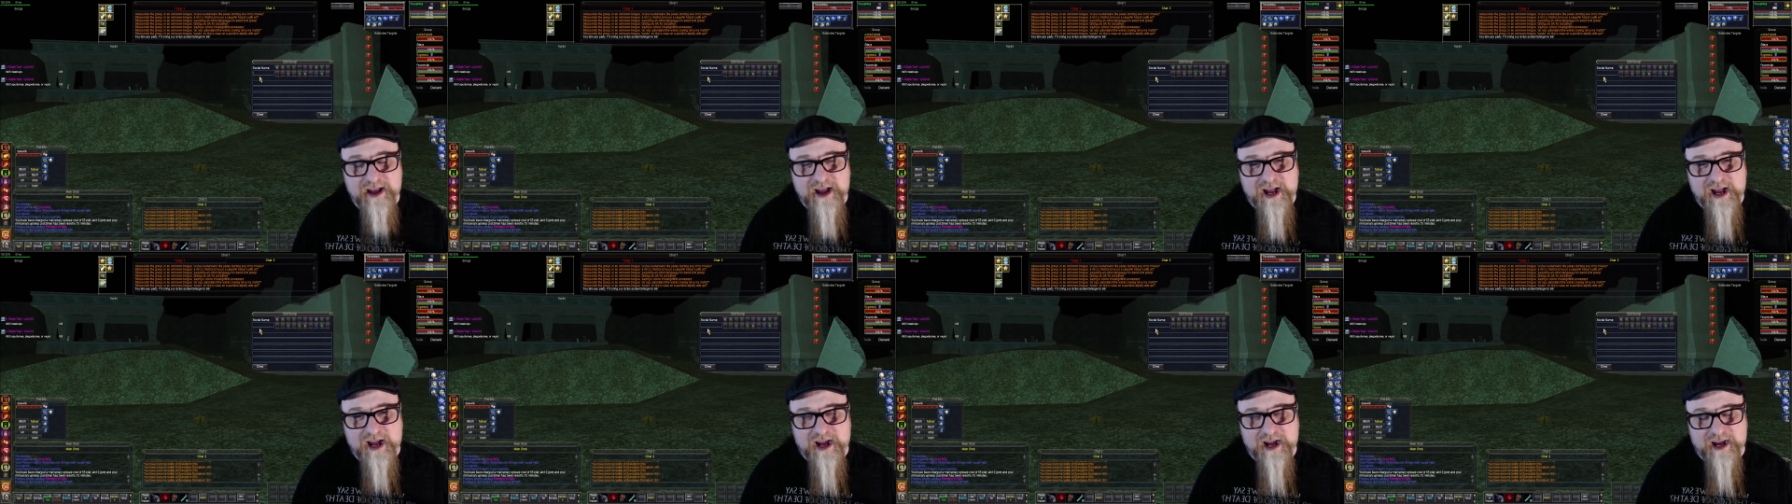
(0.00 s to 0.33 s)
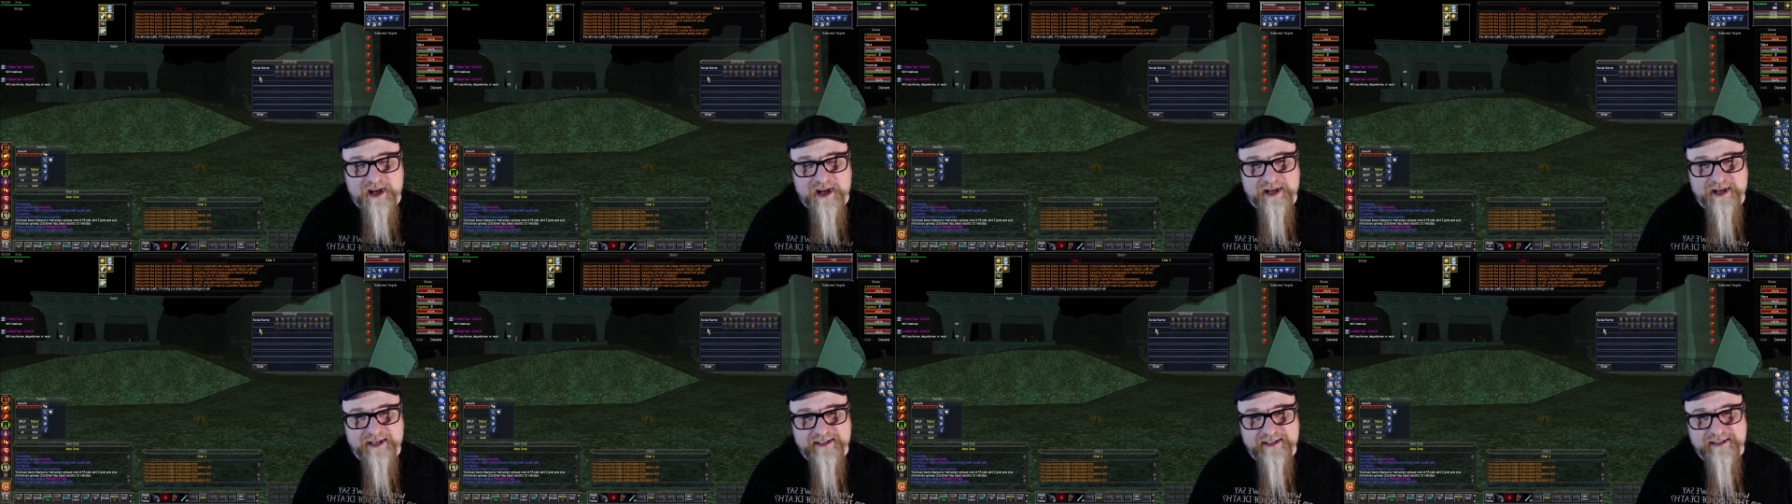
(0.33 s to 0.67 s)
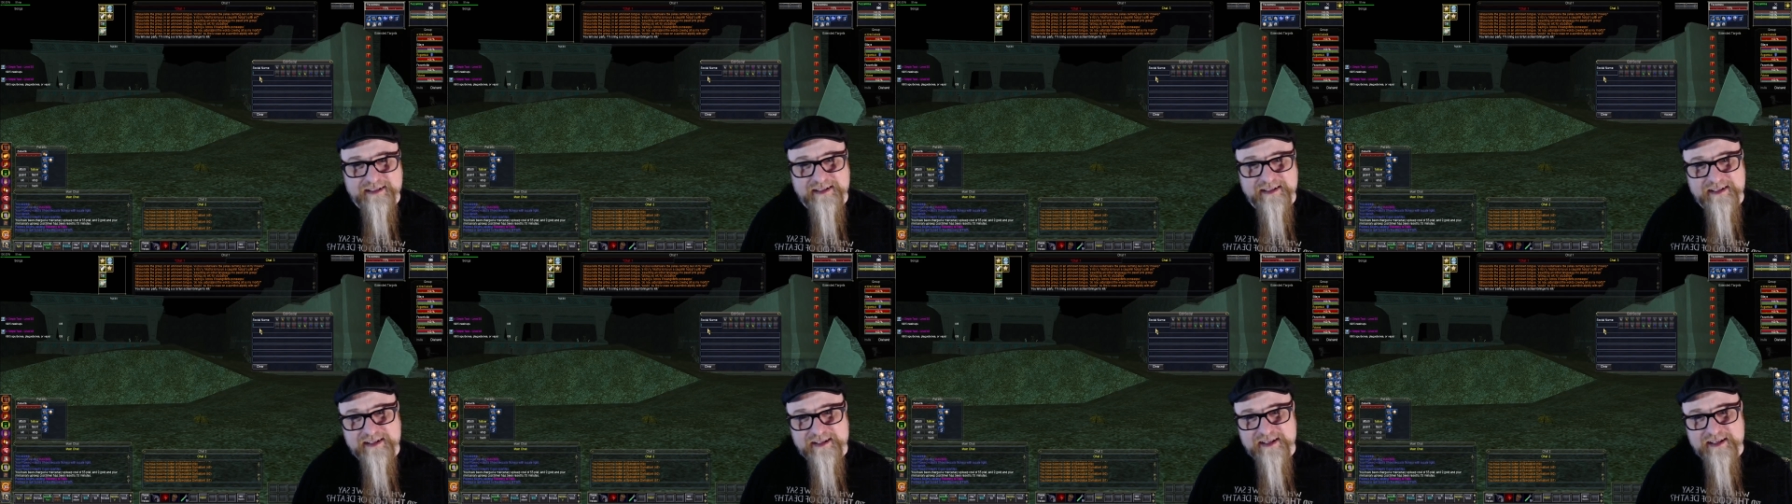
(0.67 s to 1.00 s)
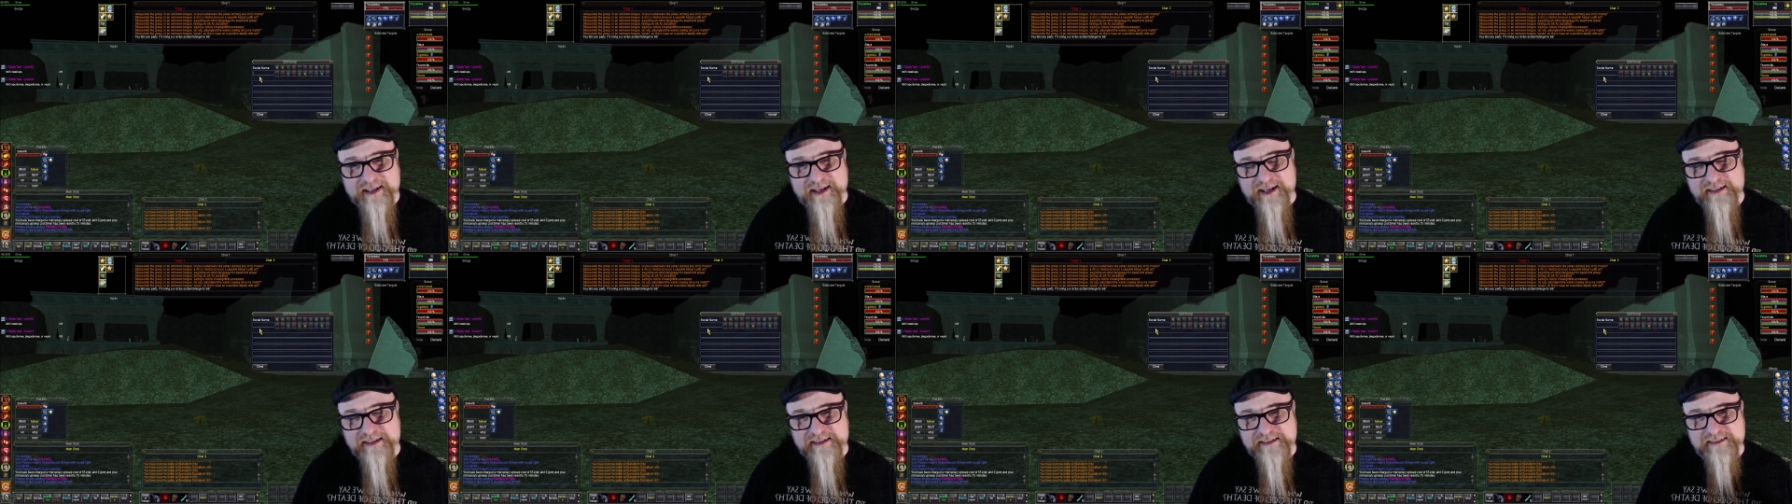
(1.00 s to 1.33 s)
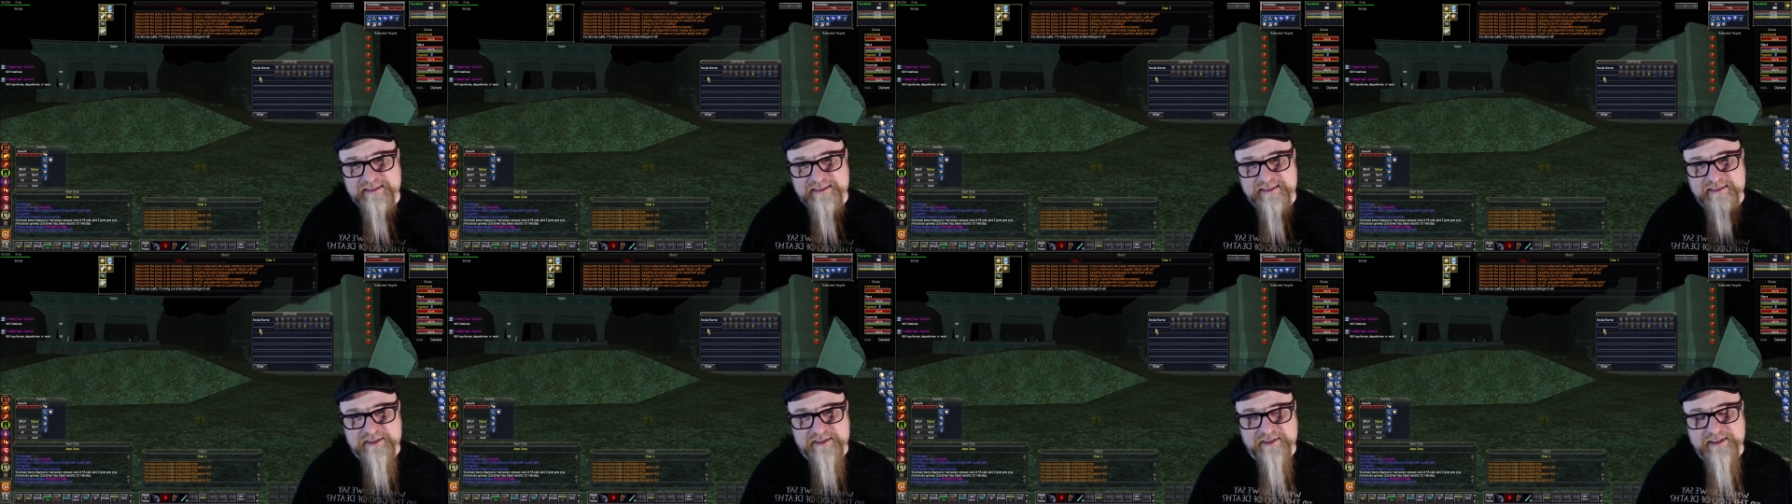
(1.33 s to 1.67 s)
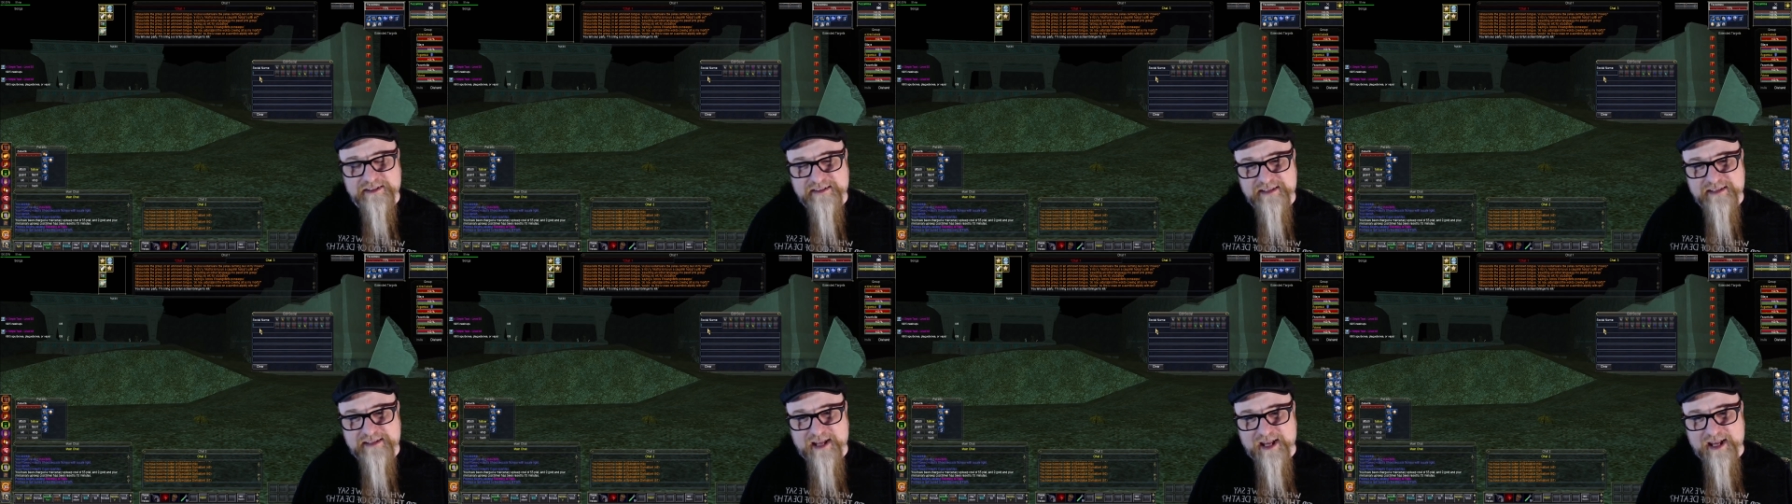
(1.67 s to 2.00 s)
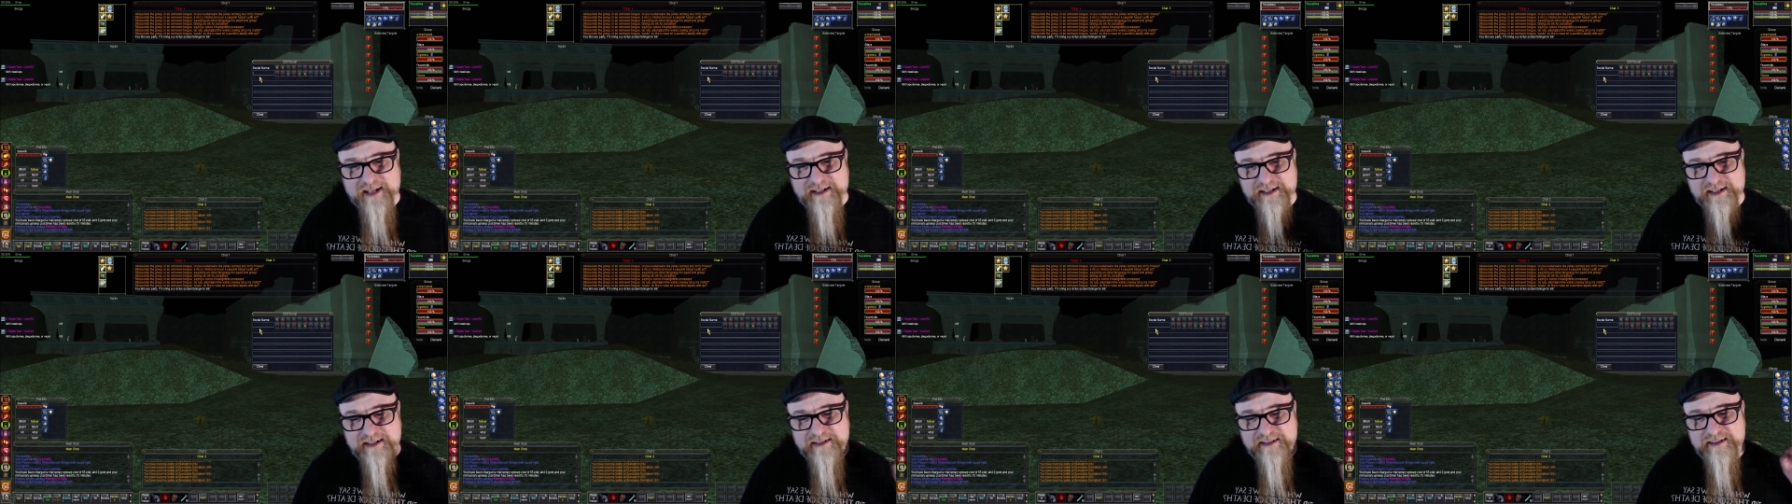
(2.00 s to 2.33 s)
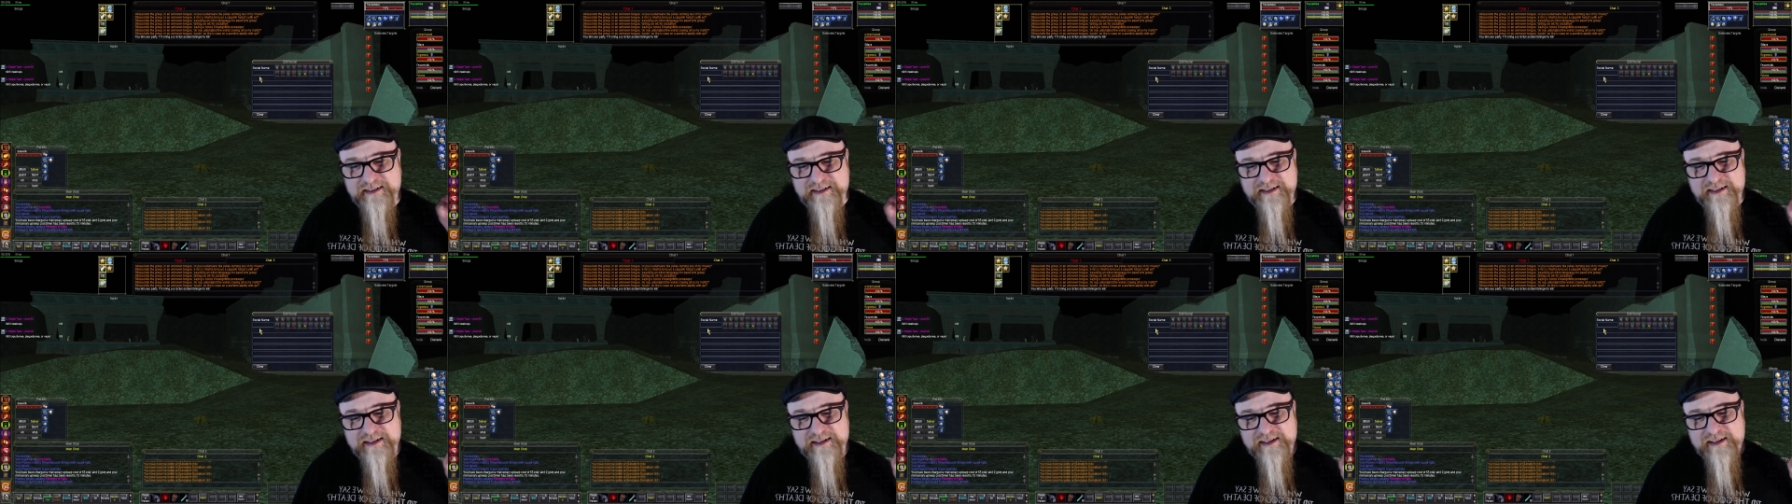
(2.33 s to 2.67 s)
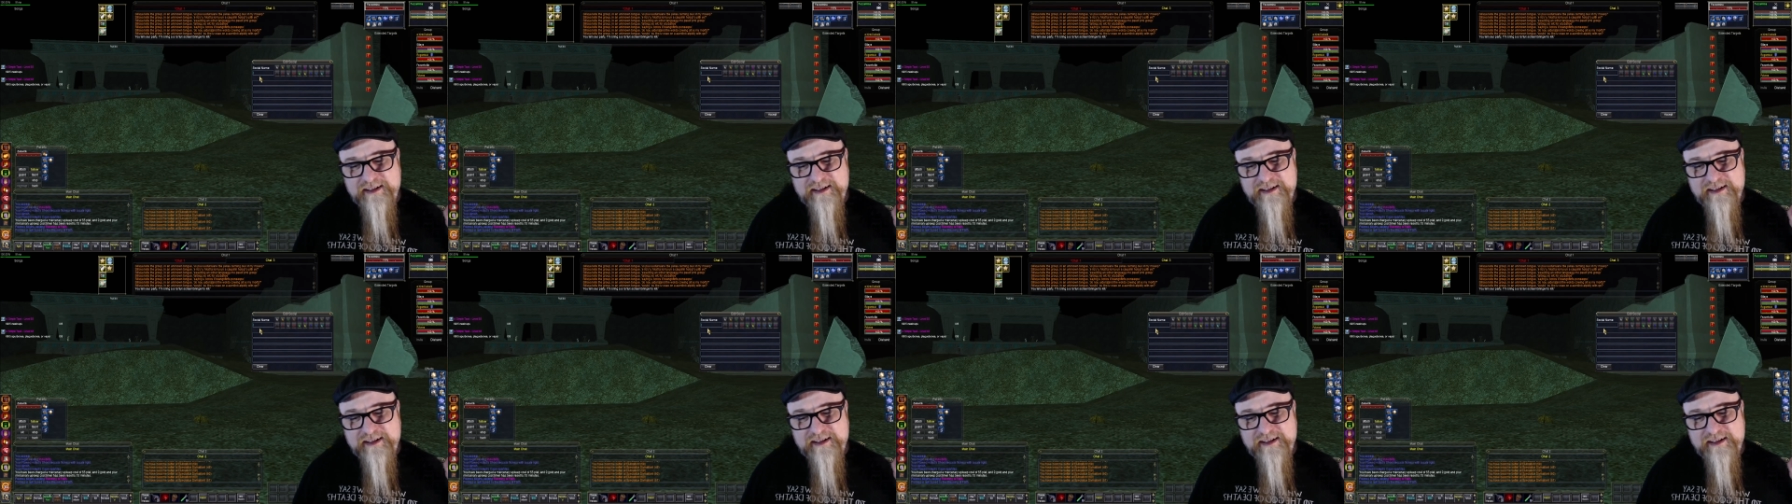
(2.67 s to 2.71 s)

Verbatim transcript: hide, and then start attacking,